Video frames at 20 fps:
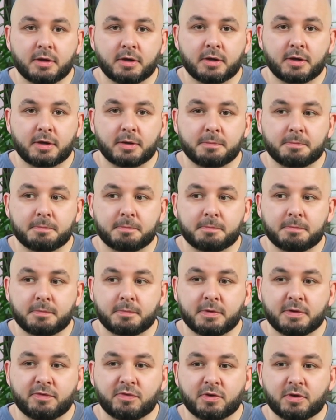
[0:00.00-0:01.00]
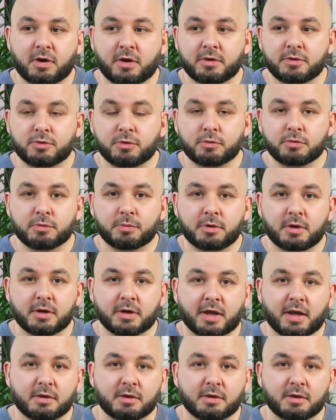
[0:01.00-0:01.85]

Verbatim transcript: And if you can't do all the work,